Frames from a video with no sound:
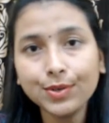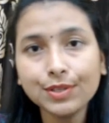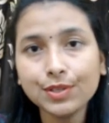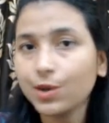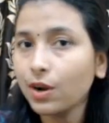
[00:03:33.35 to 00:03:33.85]
to
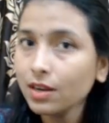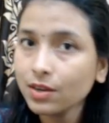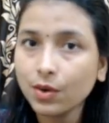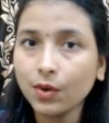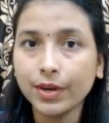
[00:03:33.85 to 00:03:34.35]
install
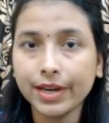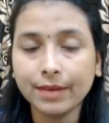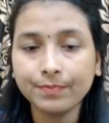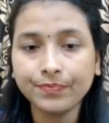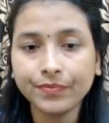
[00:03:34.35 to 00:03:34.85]

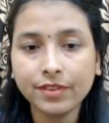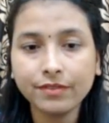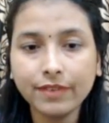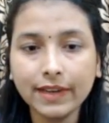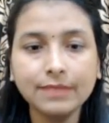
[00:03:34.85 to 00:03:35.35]
conda.
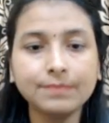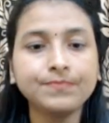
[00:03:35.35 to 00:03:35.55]
Fine.